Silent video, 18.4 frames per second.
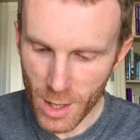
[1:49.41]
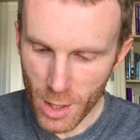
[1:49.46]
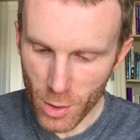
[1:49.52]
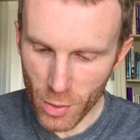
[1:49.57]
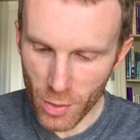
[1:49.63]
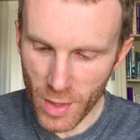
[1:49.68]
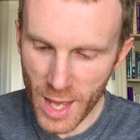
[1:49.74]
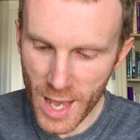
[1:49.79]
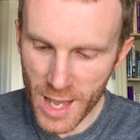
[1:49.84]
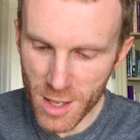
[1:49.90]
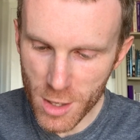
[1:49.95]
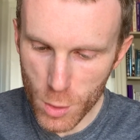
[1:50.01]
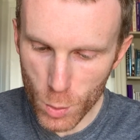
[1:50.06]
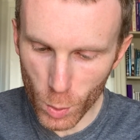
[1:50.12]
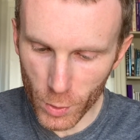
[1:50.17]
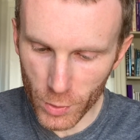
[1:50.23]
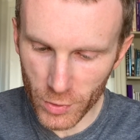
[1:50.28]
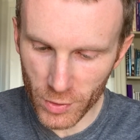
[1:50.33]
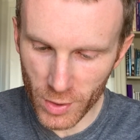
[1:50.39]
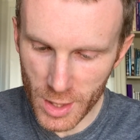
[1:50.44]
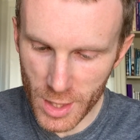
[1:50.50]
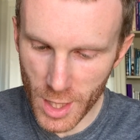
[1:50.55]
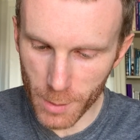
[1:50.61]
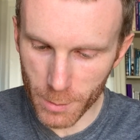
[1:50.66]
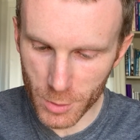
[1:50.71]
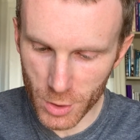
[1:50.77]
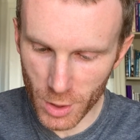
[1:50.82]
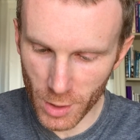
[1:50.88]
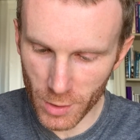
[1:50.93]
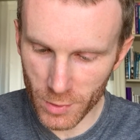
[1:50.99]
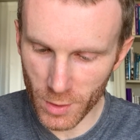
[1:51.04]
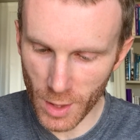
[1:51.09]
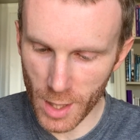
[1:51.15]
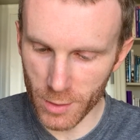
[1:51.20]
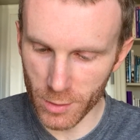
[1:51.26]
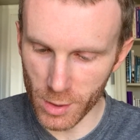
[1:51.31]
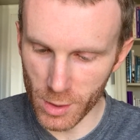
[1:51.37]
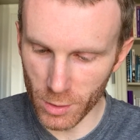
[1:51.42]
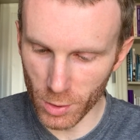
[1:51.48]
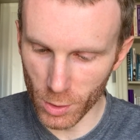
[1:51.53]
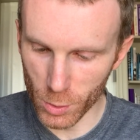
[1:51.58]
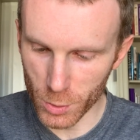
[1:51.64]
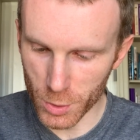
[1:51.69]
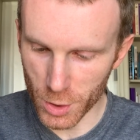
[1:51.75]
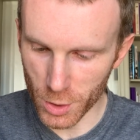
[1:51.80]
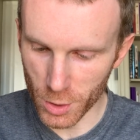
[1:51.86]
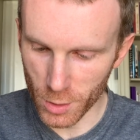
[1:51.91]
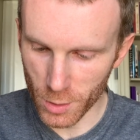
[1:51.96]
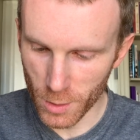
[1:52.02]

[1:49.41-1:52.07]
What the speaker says: There you will see him, just as he told you."